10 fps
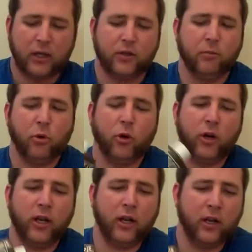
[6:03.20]
is you pour
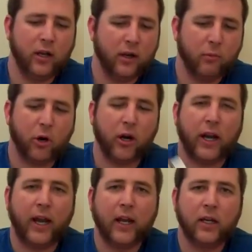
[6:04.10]
in part
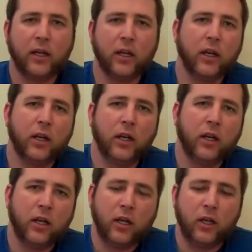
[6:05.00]
A,
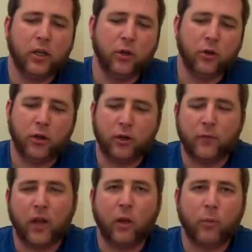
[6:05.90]
you do your
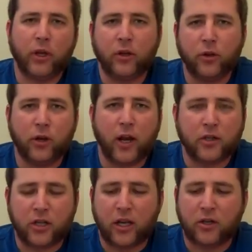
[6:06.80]
developing, you do your
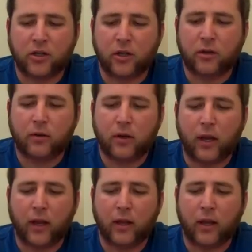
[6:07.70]
agitation,
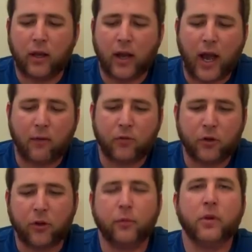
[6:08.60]
and then
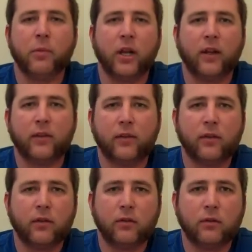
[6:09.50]
after 3
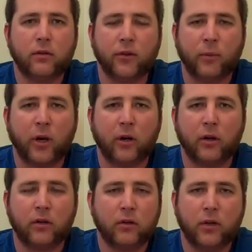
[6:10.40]
minutes, doesn't
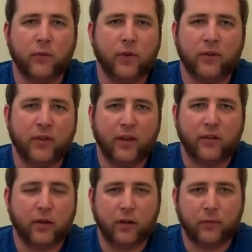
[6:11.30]
matter if it stays
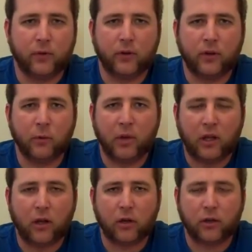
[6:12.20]
in there for a little bit
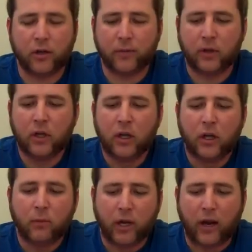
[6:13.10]
longer even,
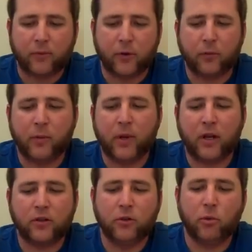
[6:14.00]
but after 3
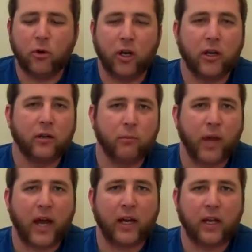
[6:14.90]
minutes you pour it
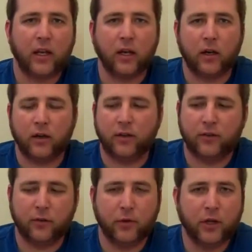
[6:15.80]
back in here. This
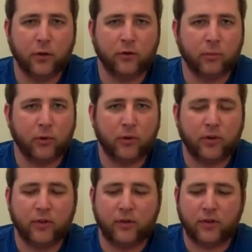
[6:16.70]
is a reusable.
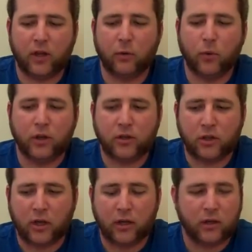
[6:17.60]
This is not a
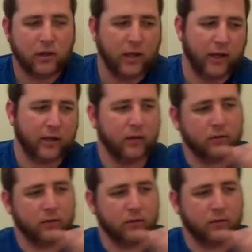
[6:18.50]
one-shot, like